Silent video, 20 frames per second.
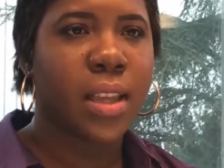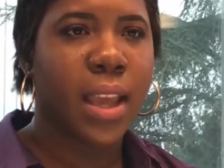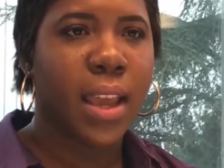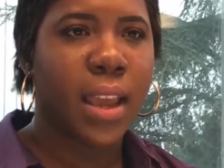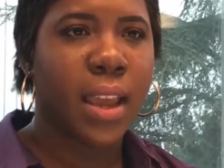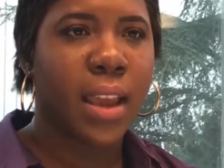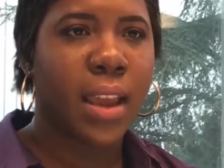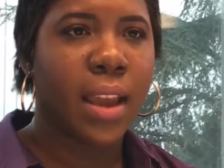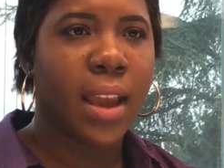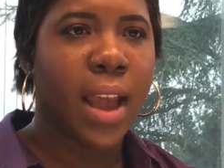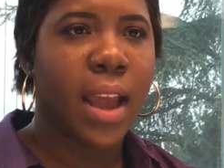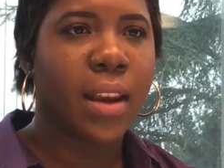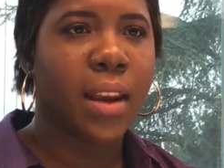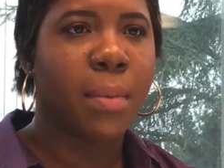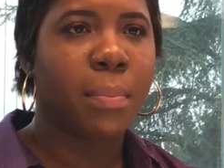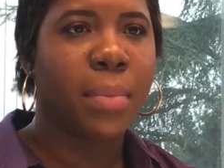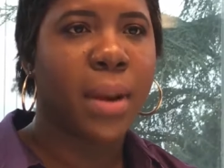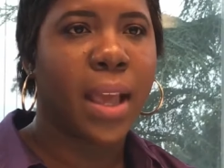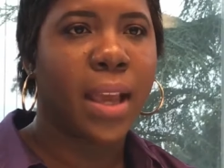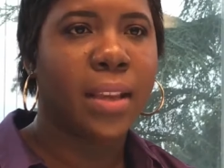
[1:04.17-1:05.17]
here and
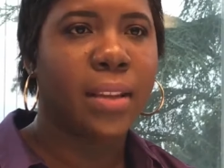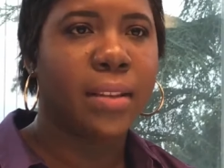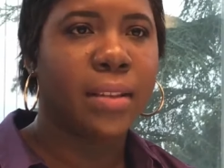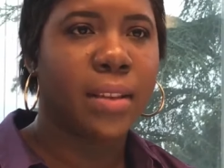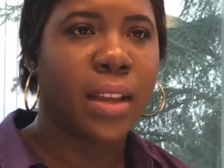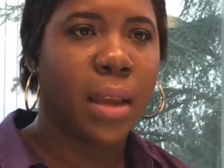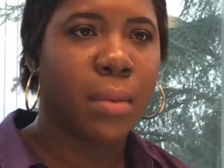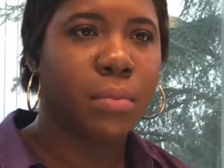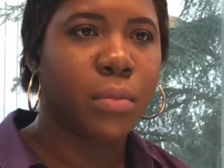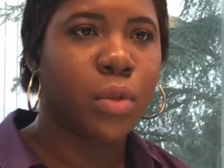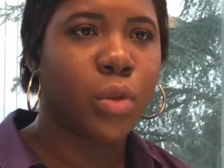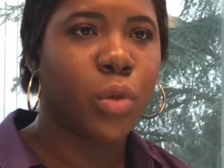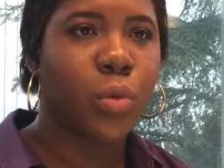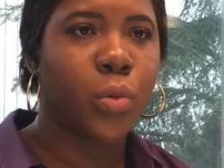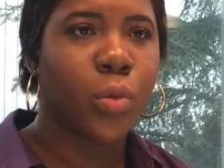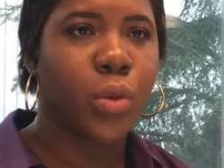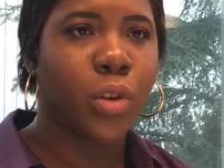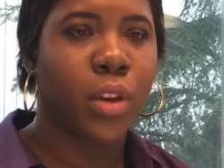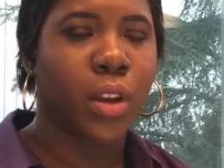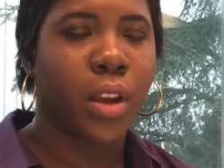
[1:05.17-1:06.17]
apply them to
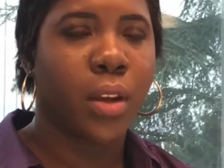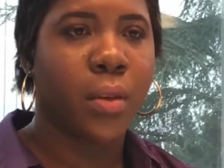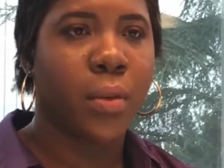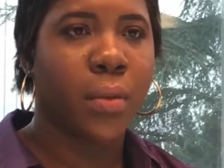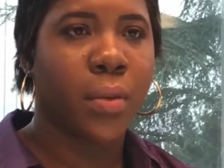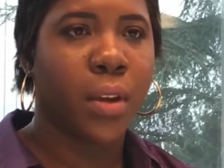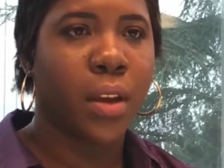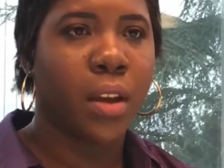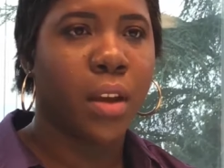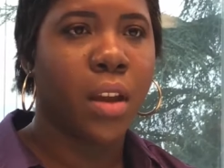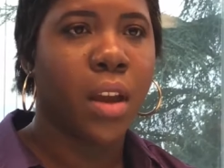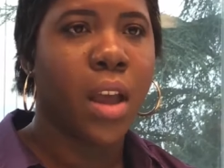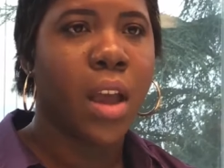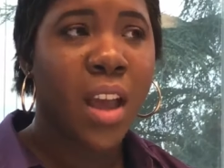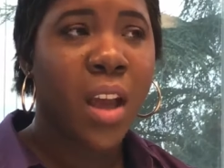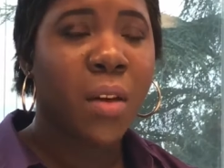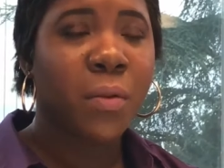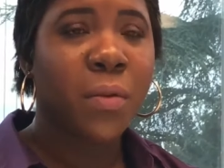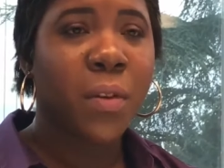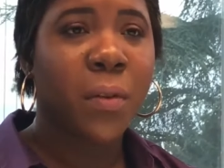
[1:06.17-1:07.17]
working there.
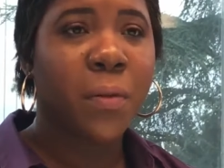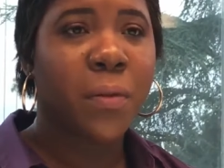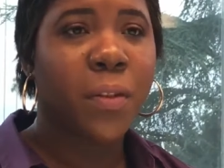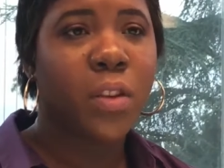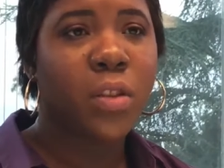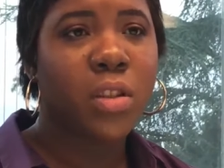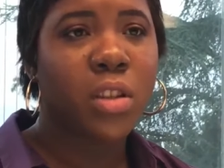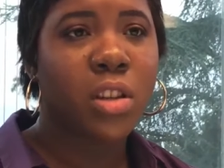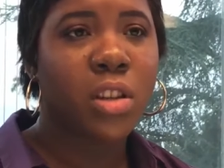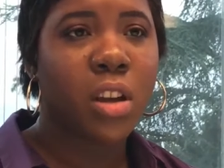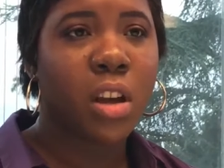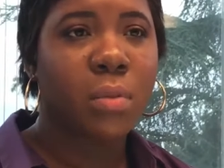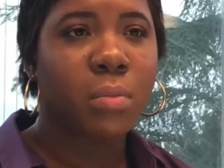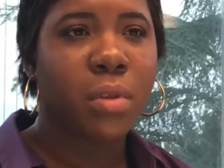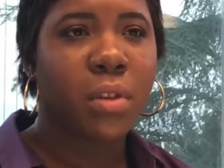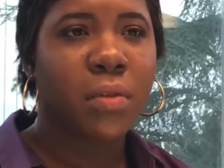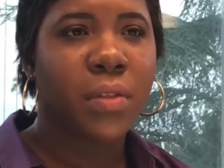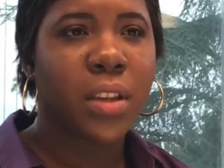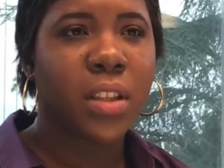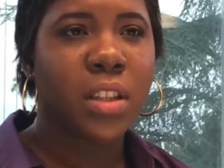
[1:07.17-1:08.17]
For future young
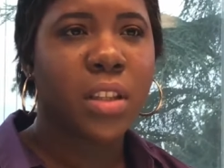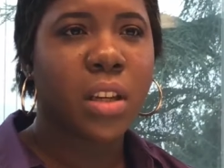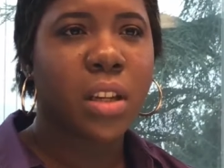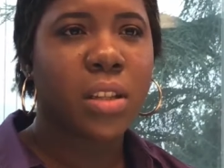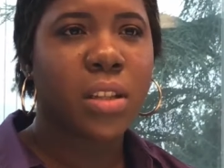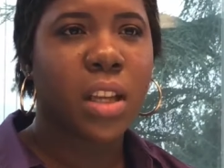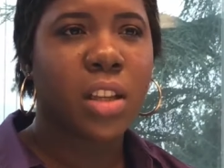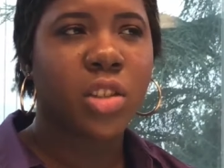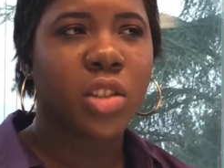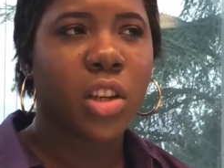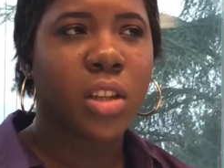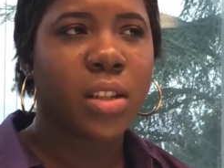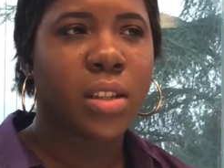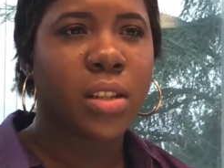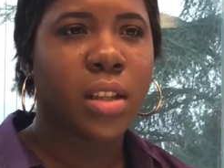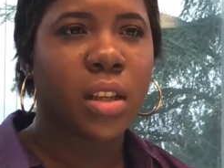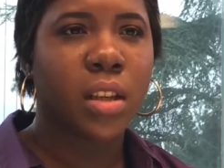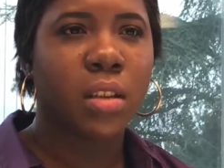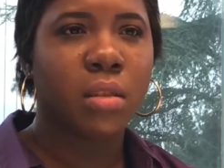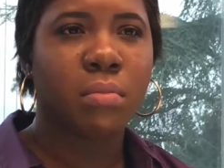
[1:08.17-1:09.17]
professionals, I'll just
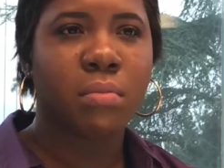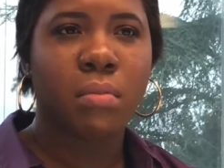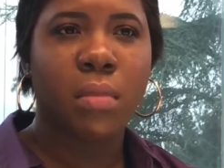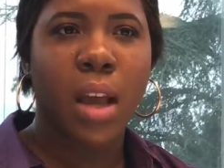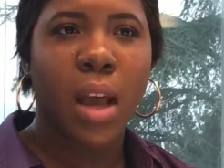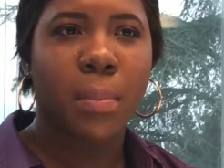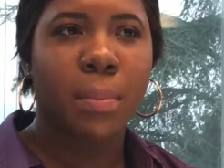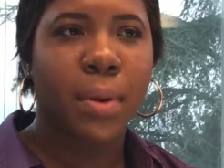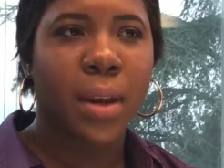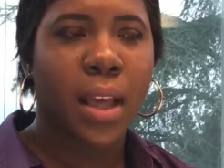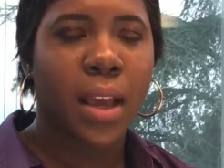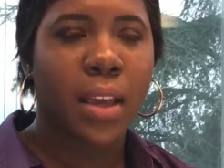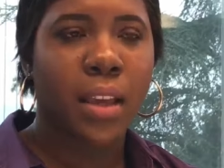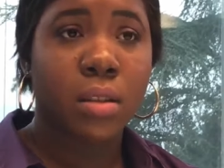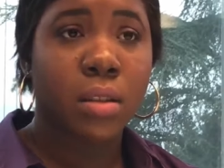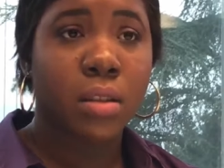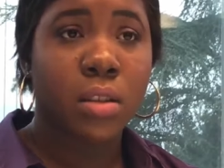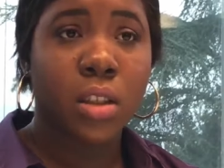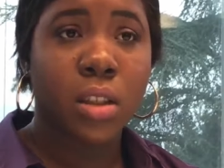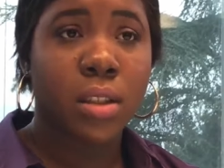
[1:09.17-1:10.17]
say apply.
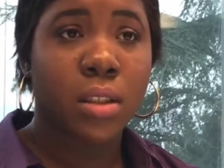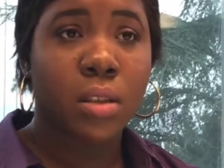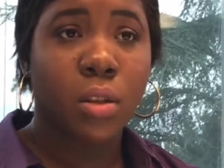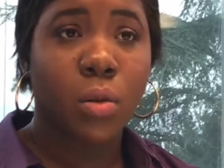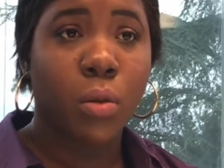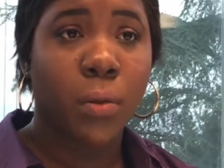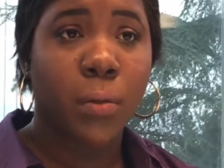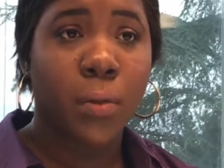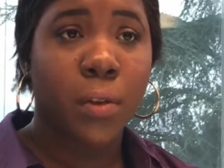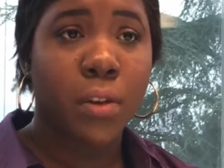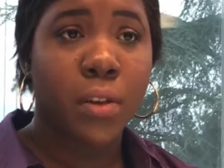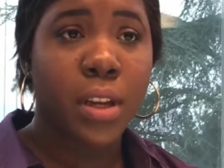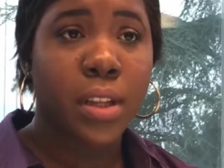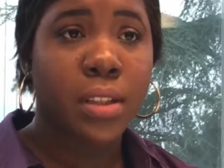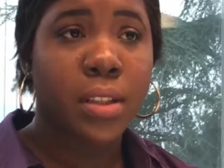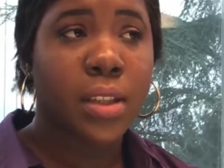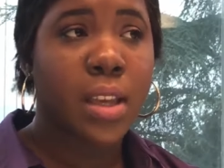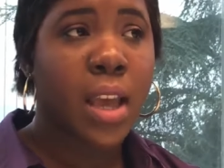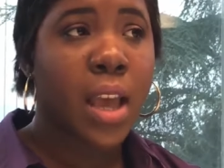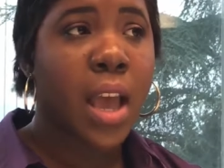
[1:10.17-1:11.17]
Just go for
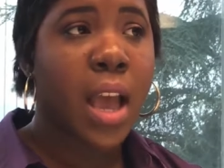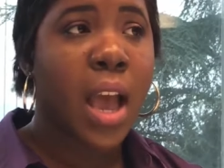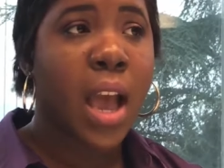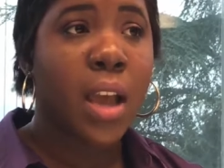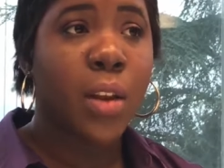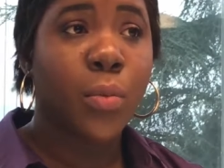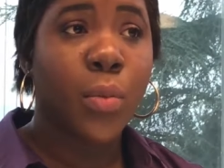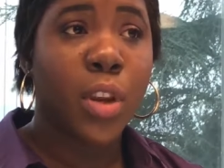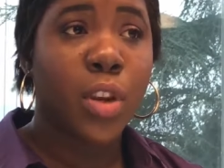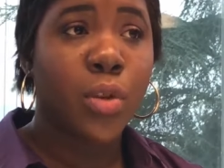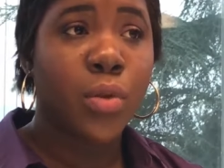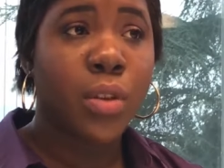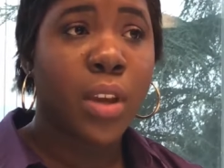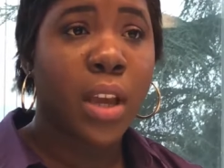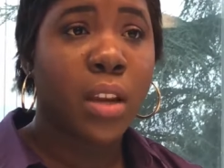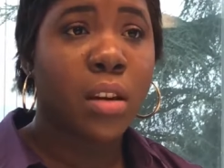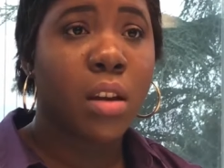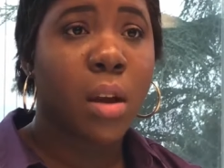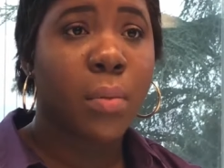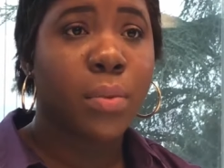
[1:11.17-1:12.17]
it, and when you
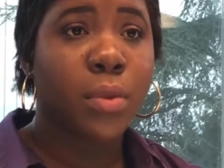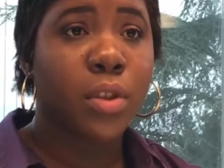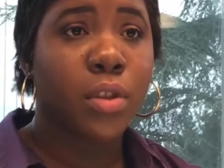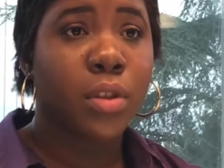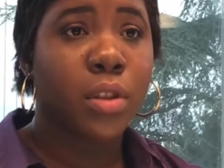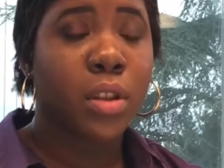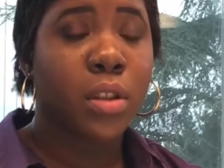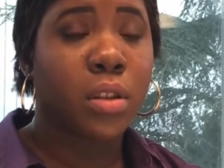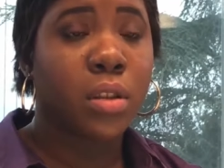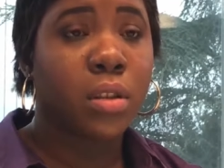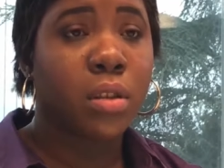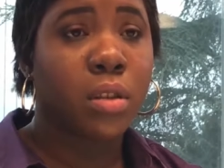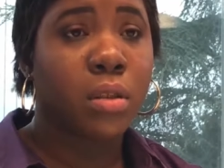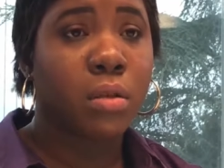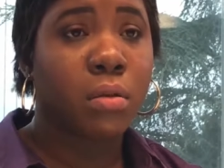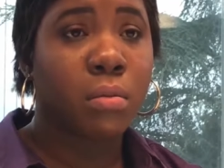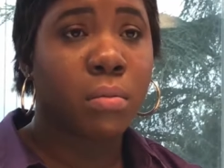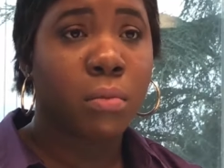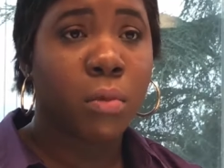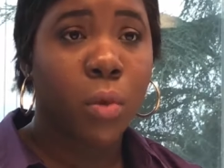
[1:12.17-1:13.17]
get the opportunity
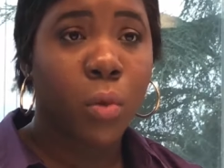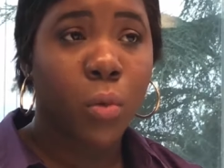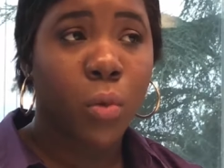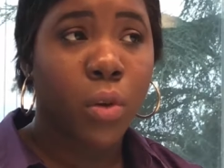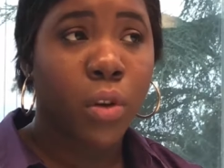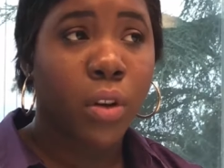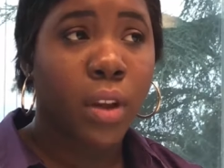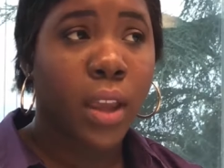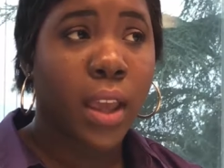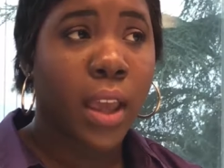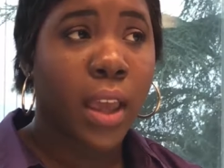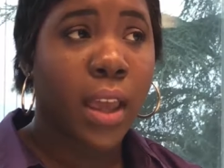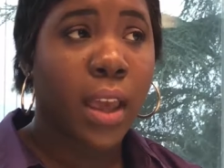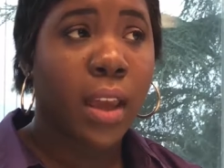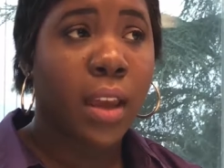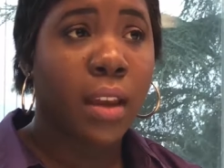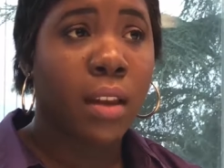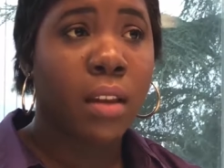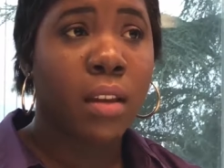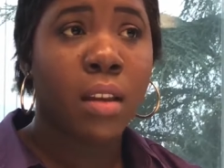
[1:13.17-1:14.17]
to work
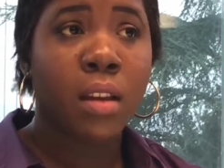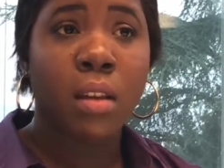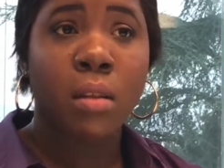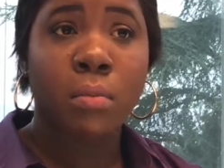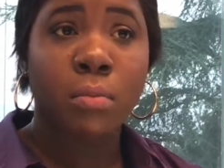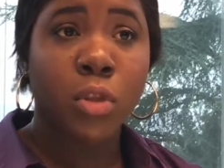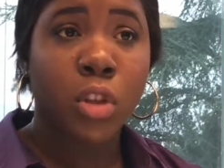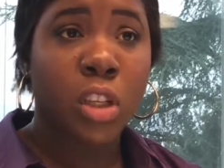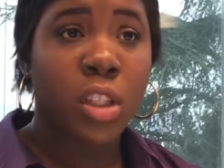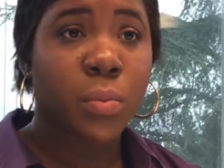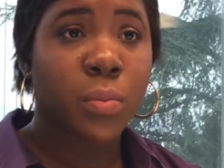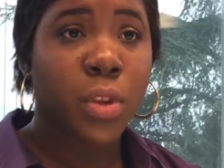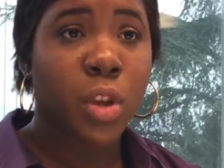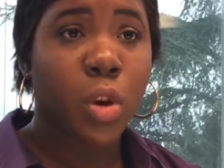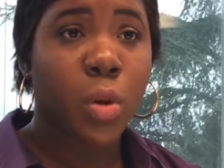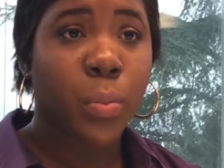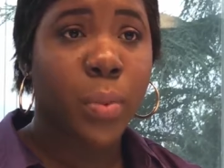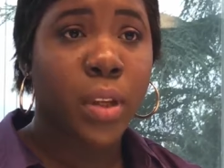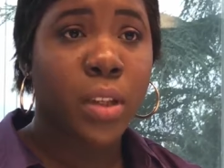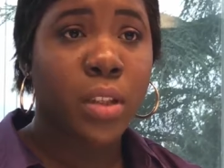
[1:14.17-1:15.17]
here, just be
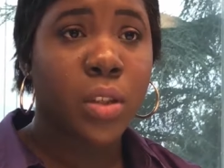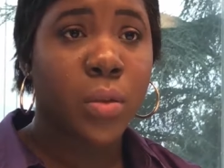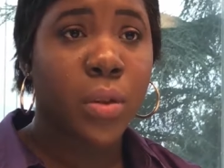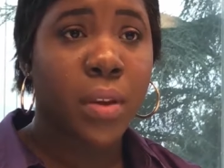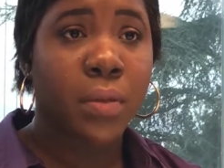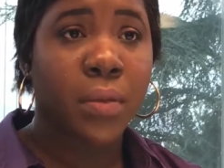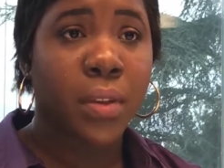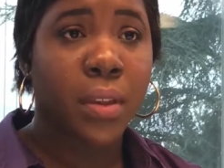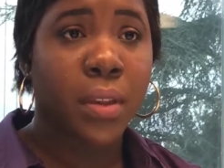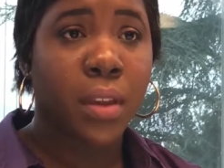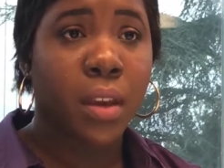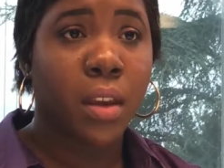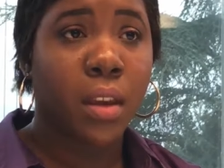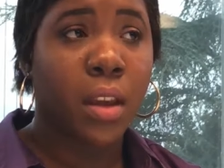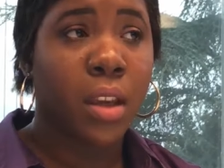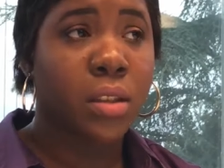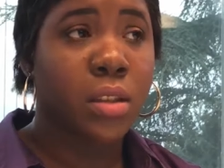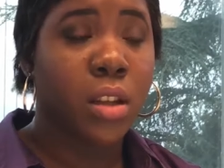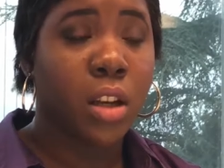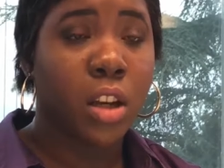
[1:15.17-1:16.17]
open to everything.
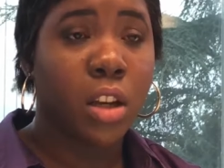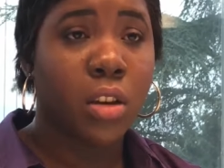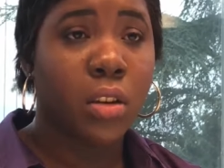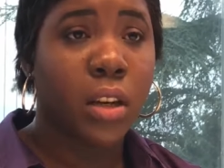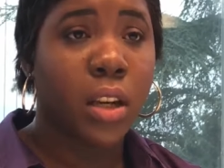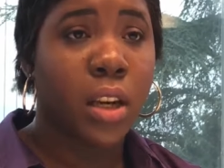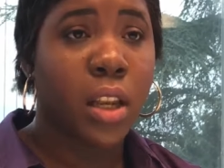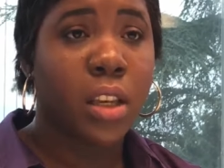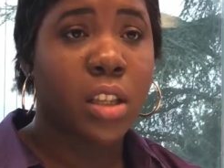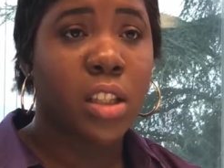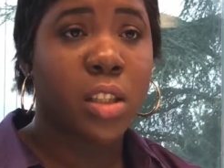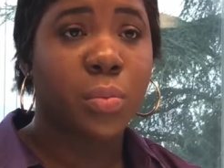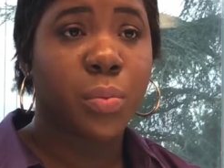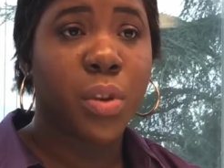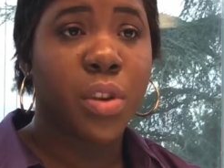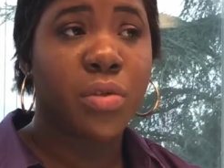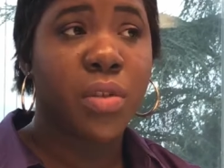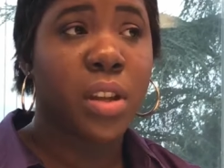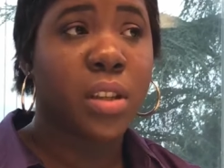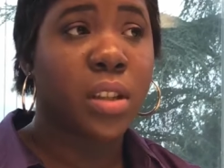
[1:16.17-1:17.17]
It's a learning
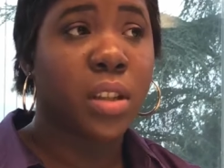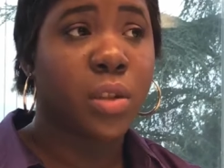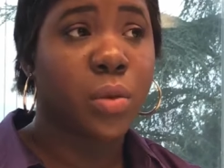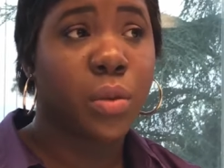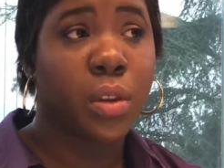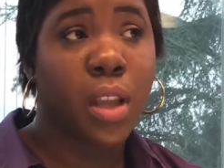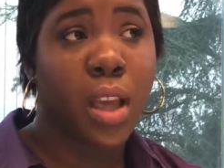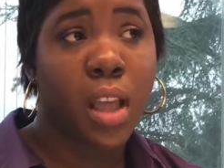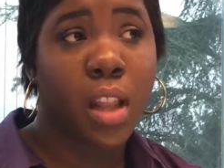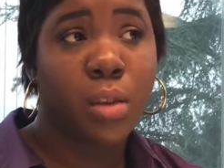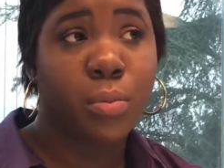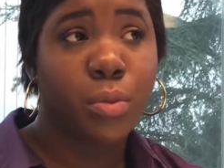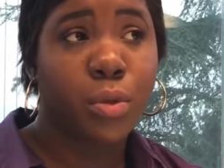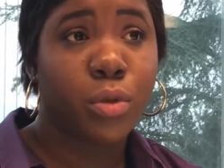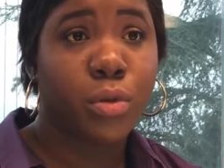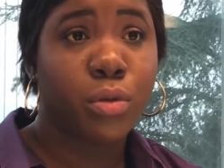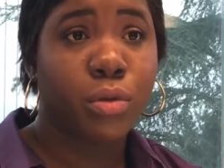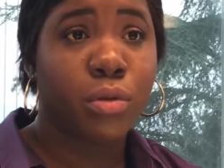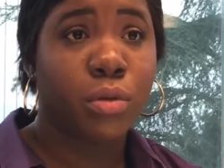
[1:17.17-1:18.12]
experience. It will help you to